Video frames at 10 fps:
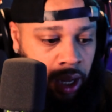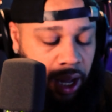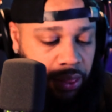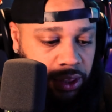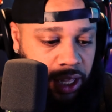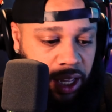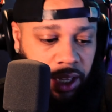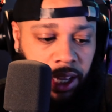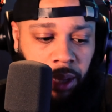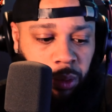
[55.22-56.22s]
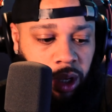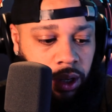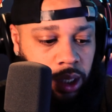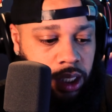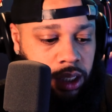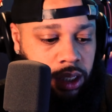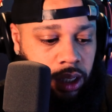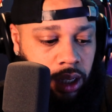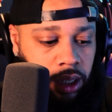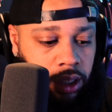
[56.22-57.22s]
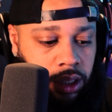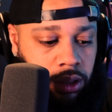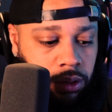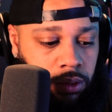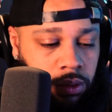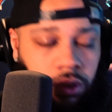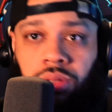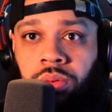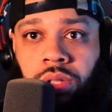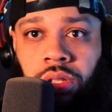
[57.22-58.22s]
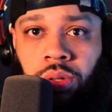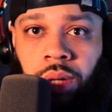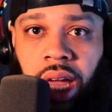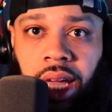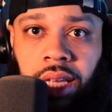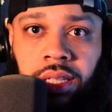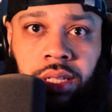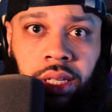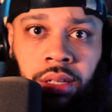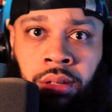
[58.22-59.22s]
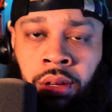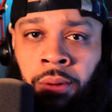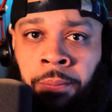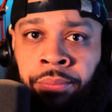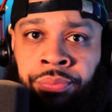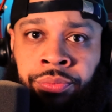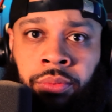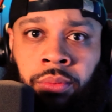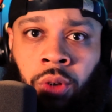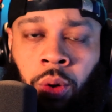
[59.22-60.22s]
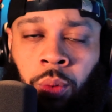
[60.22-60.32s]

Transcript: I think the end game here is to do gains and or